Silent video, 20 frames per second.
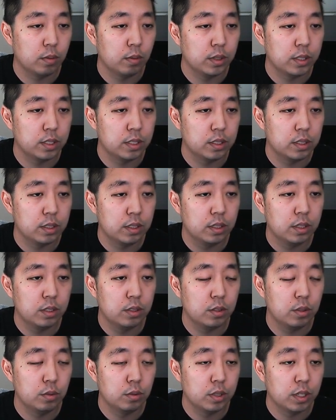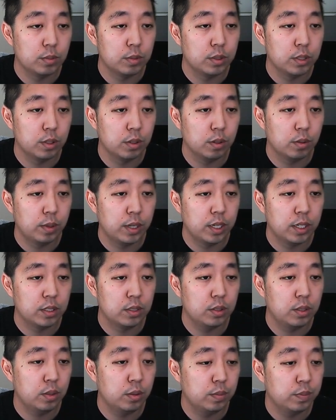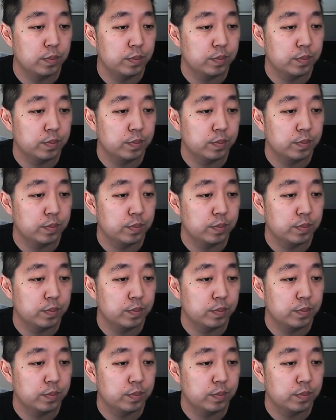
What's 2 times 0 minus 2?